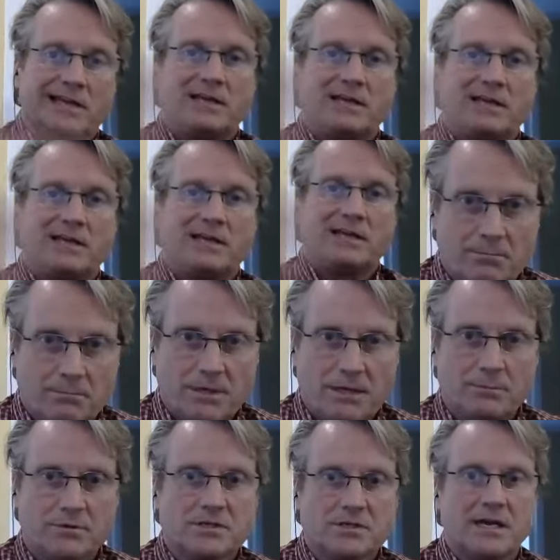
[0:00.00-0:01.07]
condemn
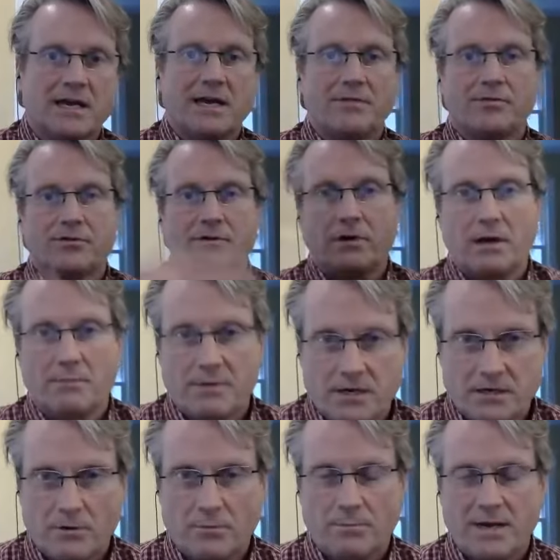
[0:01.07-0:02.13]
people's land through eminent
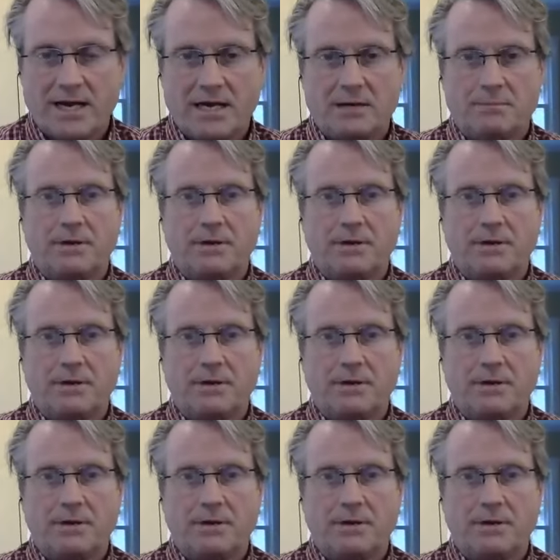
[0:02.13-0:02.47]
domain,